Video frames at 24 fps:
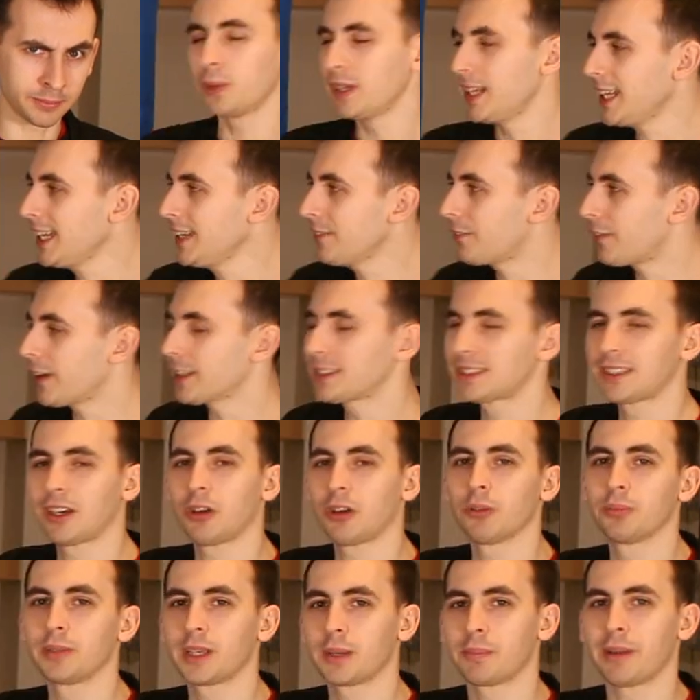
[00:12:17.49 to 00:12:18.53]
When he first
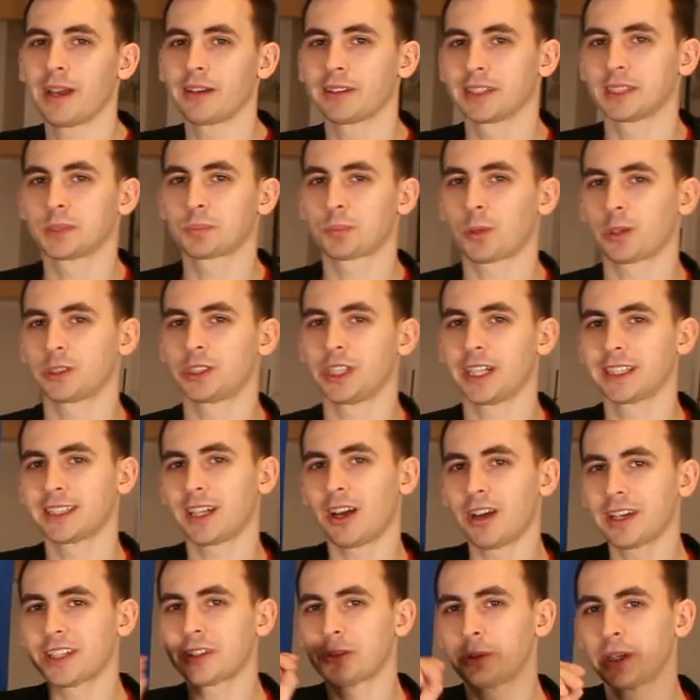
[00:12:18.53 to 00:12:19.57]
told me about this project,
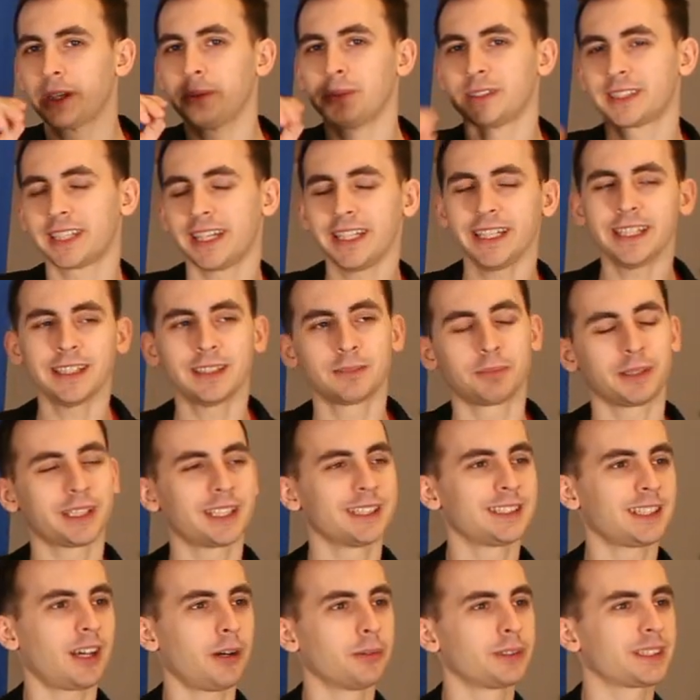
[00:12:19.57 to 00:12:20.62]
I thought he was kidding
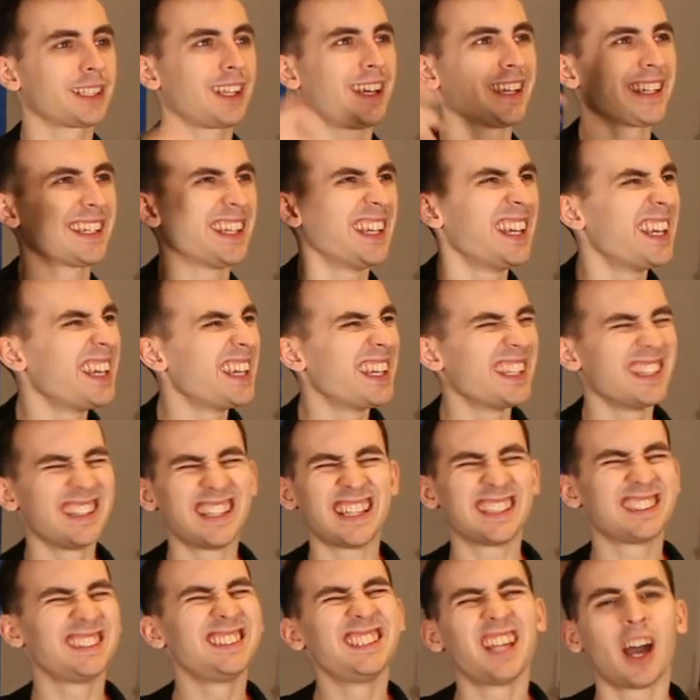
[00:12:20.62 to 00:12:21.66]
because I was like,
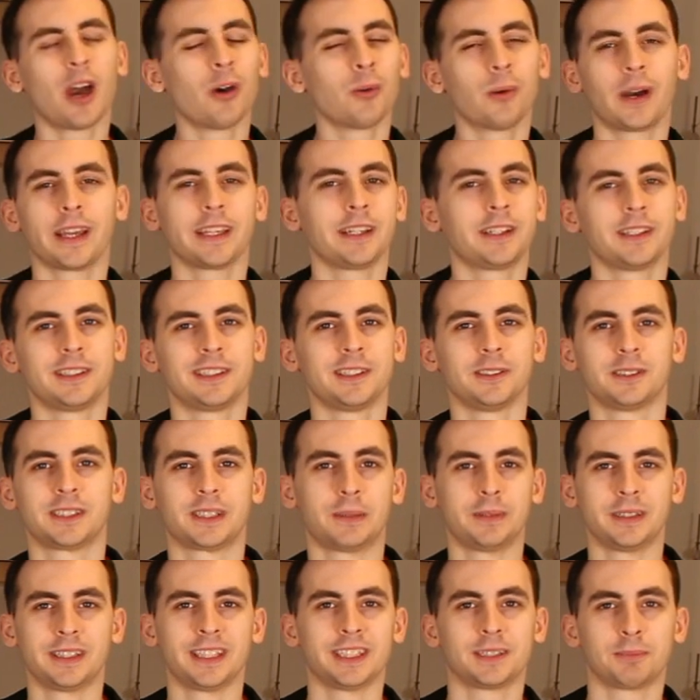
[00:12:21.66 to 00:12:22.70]
there's no way you could do
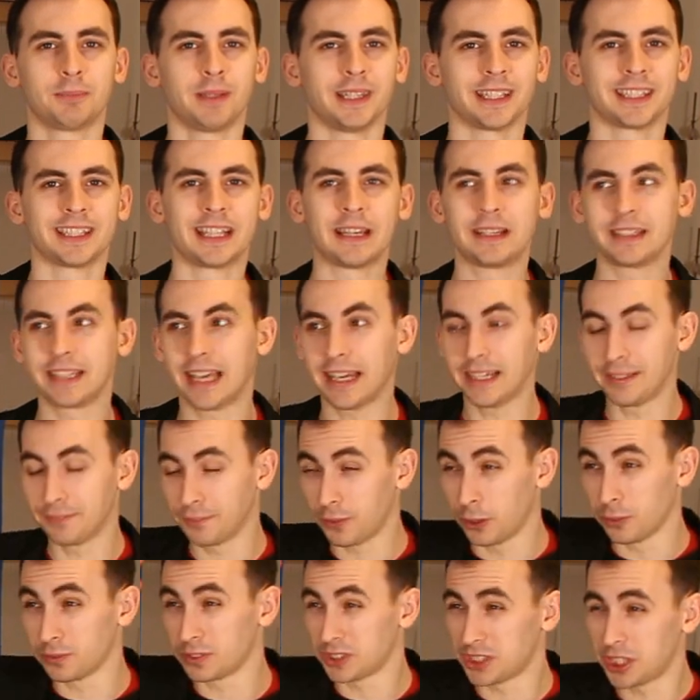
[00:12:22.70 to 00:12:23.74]
something this big. That, that
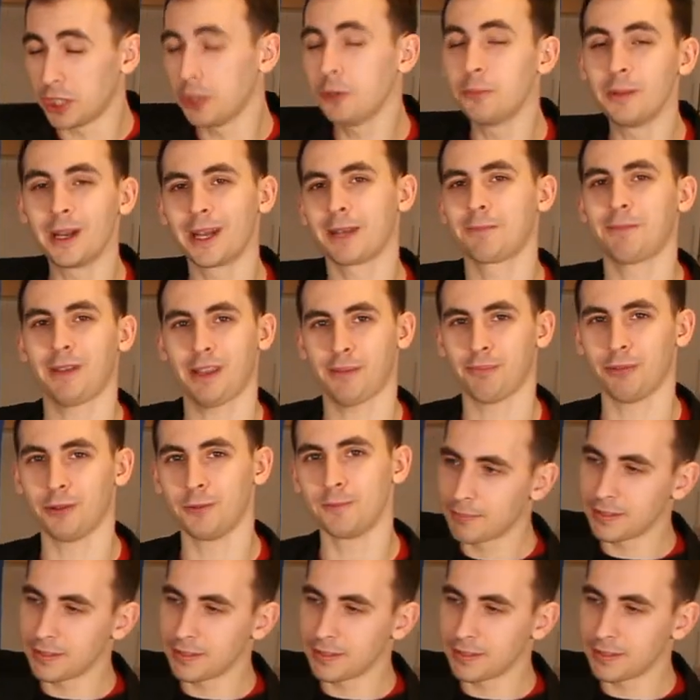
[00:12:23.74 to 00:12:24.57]
involves too many people.